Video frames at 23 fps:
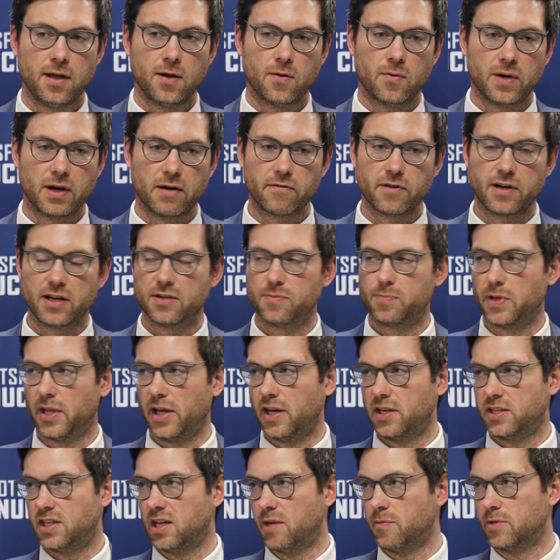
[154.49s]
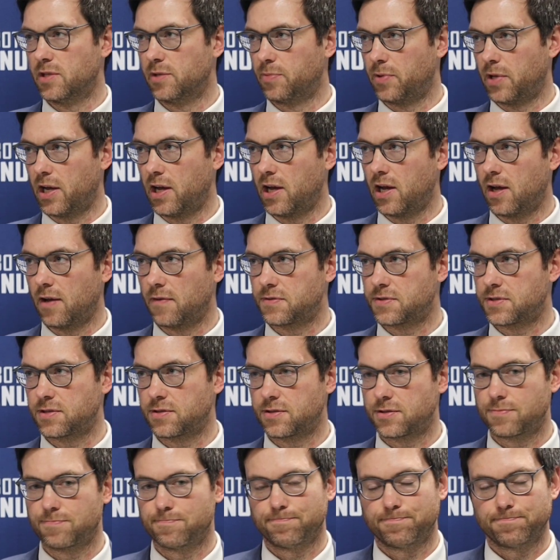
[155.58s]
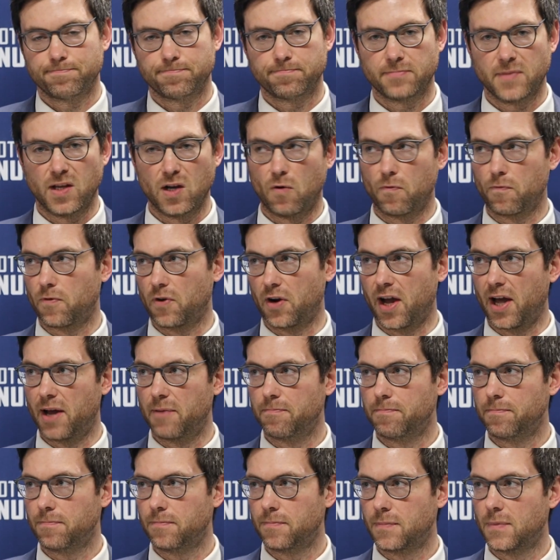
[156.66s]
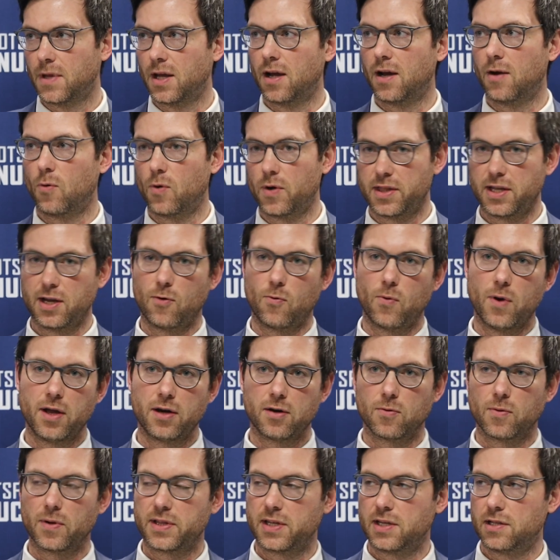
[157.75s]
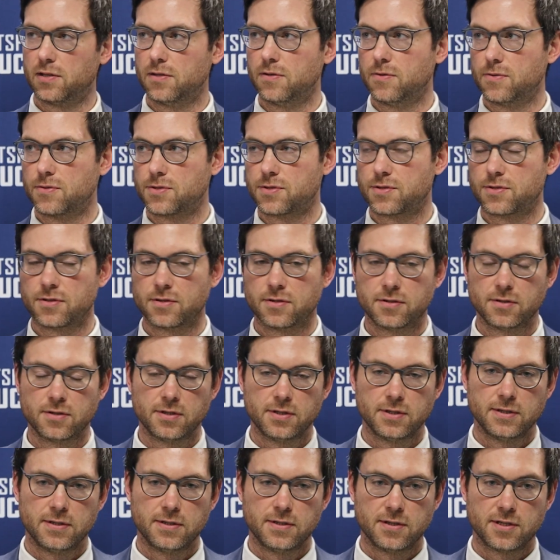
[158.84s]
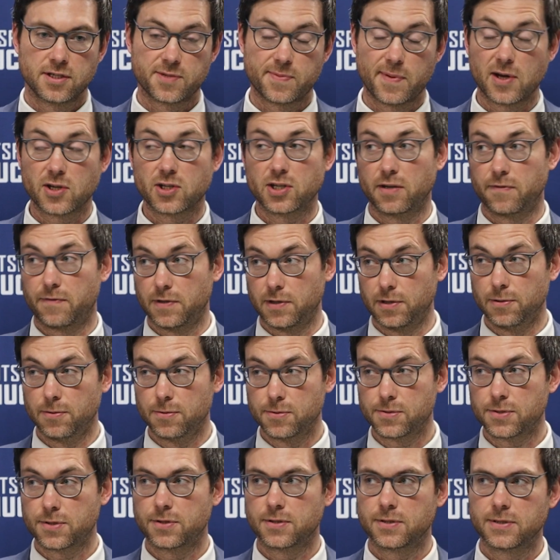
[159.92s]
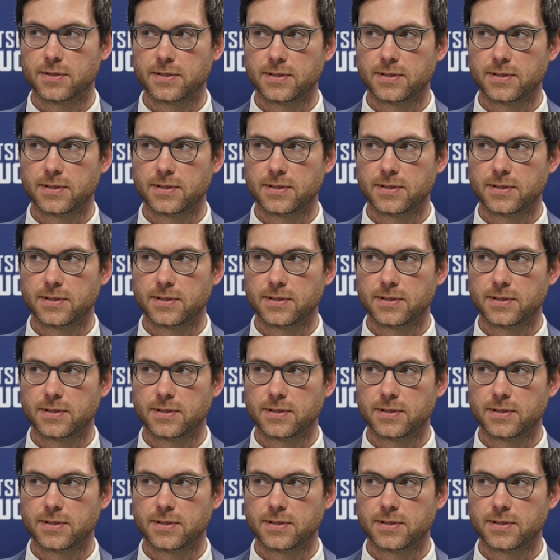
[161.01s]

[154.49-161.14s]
whenever you play a team in the playoffs, you don't forget, whether you win or whether you lose, especially if you lose.